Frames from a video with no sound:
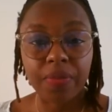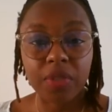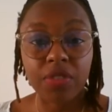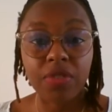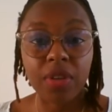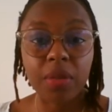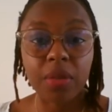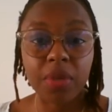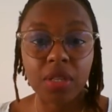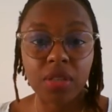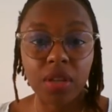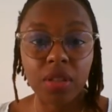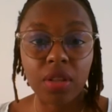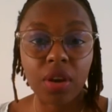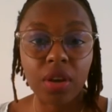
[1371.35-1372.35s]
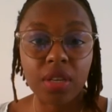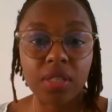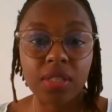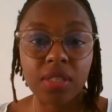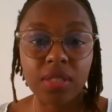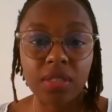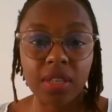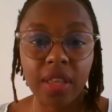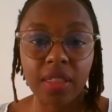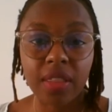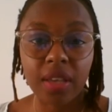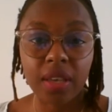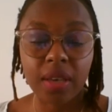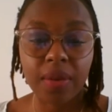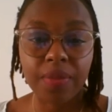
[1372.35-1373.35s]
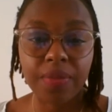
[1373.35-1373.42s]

development on the continent, I think.